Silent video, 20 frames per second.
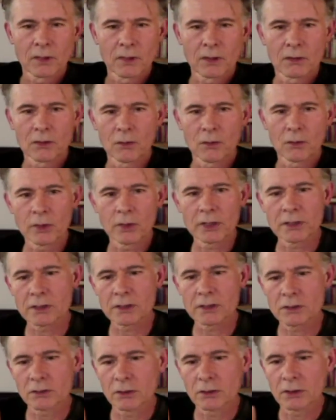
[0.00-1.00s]
So what
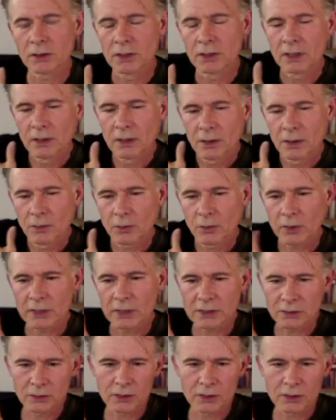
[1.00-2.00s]
is your
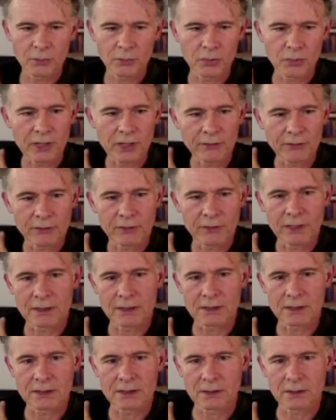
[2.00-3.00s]

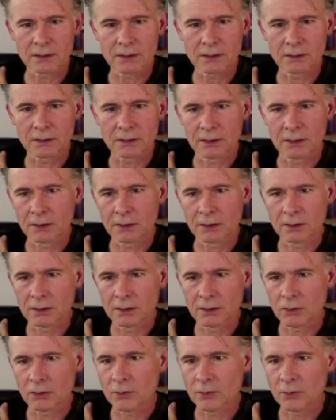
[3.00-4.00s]
preference in
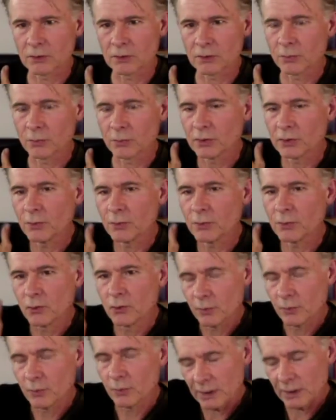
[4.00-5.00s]
terms of
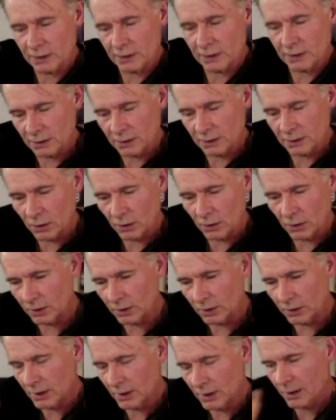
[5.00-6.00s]
pre-movement? Is it
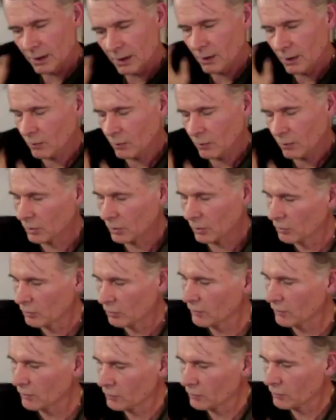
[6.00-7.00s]
going, when you
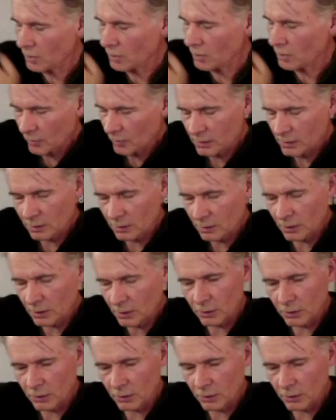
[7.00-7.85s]
lift your arm, is it going